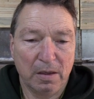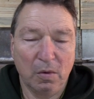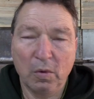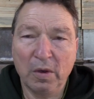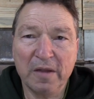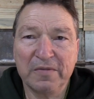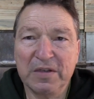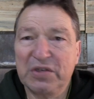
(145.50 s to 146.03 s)

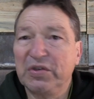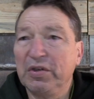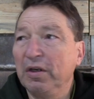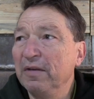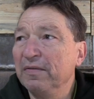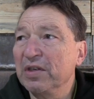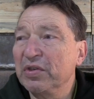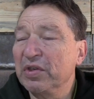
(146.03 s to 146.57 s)
One of his
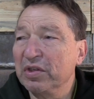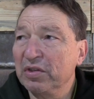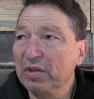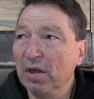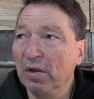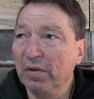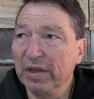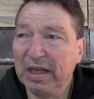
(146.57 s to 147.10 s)
servants has
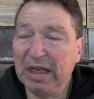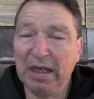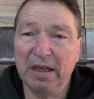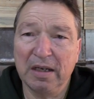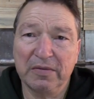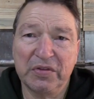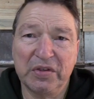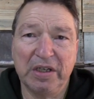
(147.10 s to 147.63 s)
told the
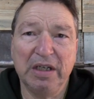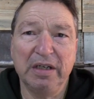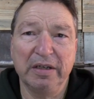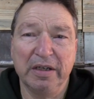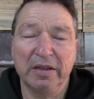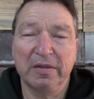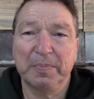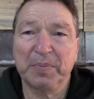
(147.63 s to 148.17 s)
king of
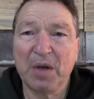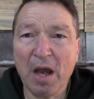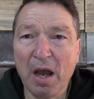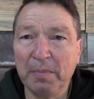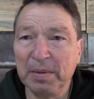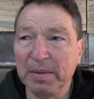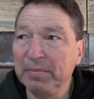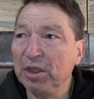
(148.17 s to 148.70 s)
Syria, The
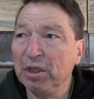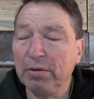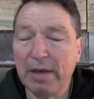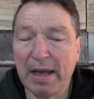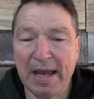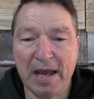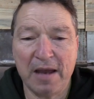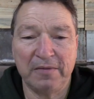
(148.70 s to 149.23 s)
problem you
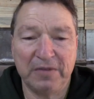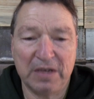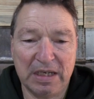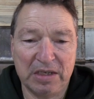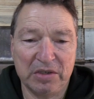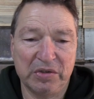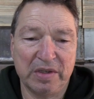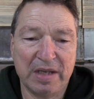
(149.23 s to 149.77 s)
have
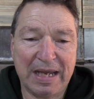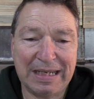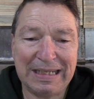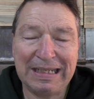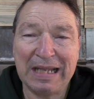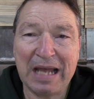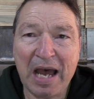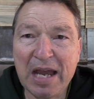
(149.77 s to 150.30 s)
is that
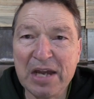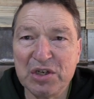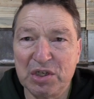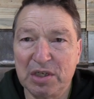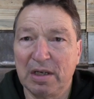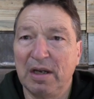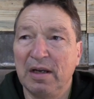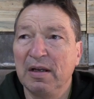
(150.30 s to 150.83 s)

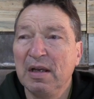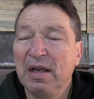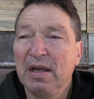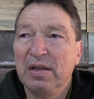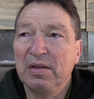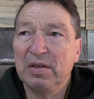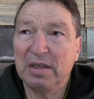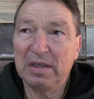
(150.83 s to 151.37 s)
Elisha
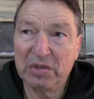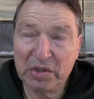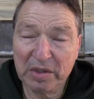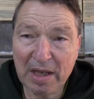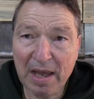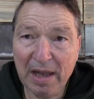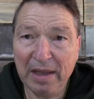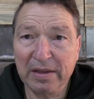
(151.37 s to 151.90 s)
is
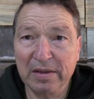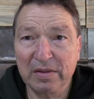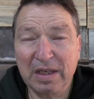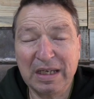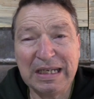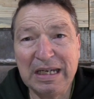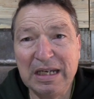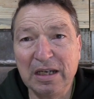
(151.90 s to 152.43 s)
telling the
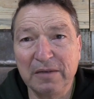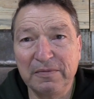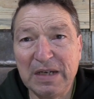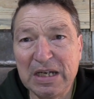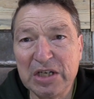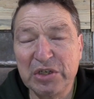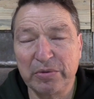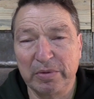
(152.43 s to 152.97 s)
king of
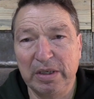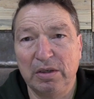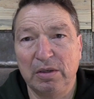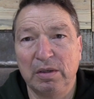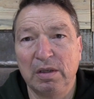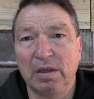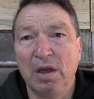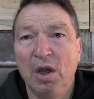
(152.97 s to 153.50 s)

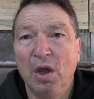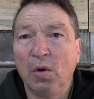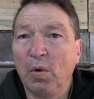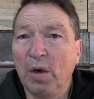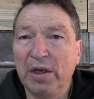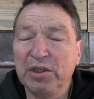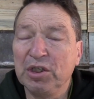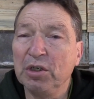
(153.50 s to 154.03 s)
Israel
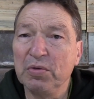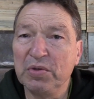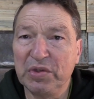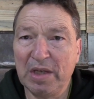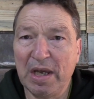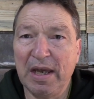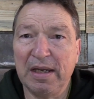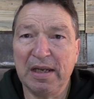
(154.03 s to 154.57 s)
what you
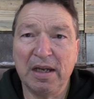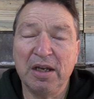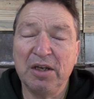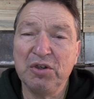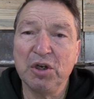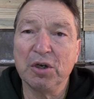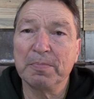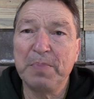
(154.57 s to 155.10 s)
say
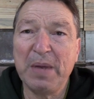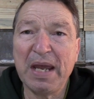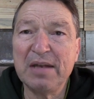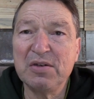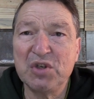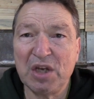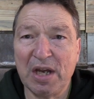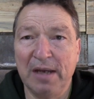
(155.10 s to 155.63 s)
in your
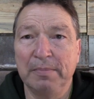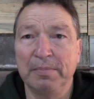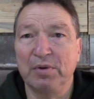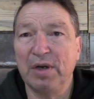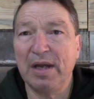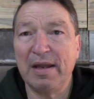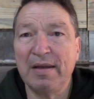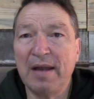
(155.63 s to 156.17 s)

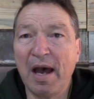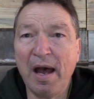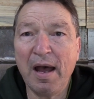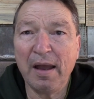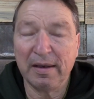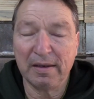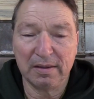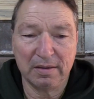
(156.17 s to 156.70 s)
bedchamber at
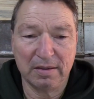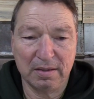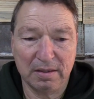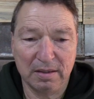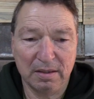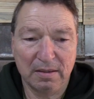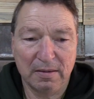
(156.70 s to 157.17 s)
night.